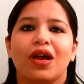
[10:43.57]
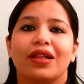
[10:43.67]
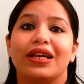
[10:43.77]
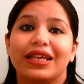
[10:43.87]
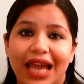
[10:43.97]

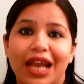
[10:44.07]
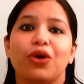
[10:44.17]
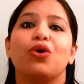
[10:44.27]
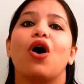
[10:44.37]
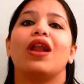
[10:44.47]
that can
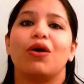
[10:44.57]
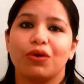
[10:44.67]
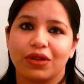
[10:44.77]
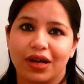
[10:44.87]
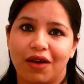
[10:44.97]
you call out to
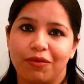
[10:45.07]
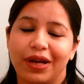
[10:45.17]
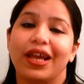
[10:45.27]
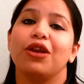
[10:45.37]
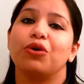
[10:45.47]
the
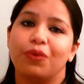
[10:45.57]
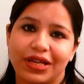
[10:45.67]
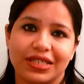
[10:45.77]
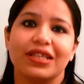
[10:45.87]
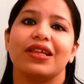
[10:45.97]
government, can you
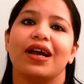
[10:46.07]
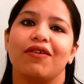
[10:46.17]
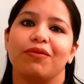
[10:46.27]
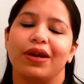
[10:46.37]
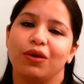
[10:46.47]
question the
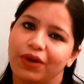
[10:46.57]
government?